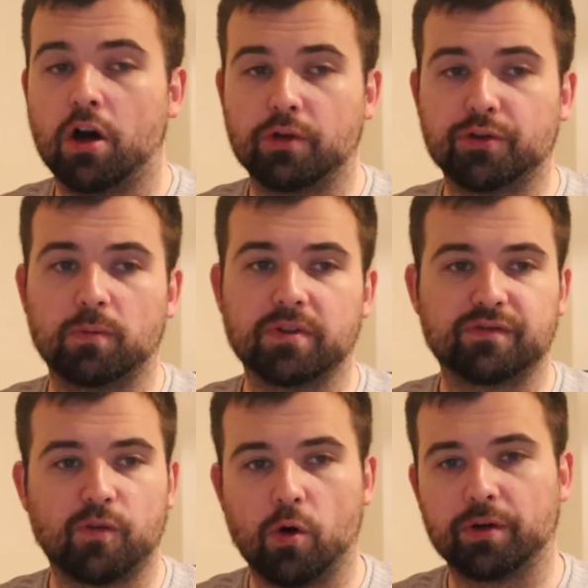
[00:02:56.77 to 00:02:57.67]
on
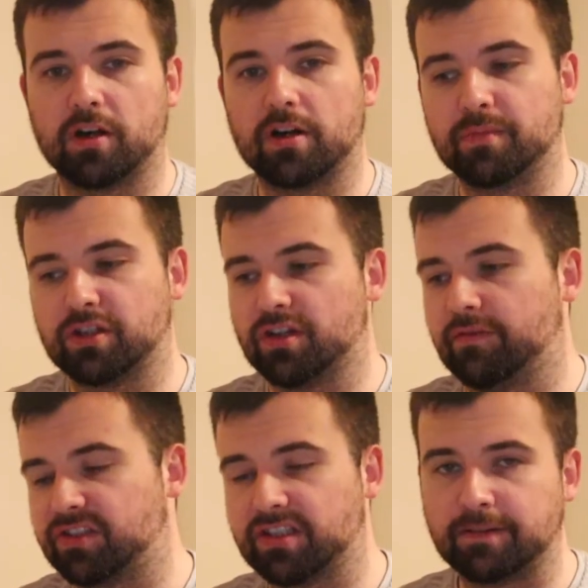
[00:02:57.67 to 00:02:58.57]
Dublin's forward line. Because
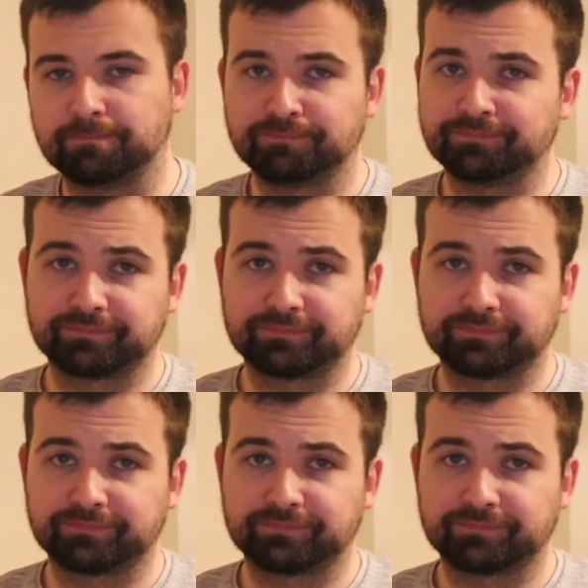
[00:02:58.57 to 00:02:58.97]
obviously,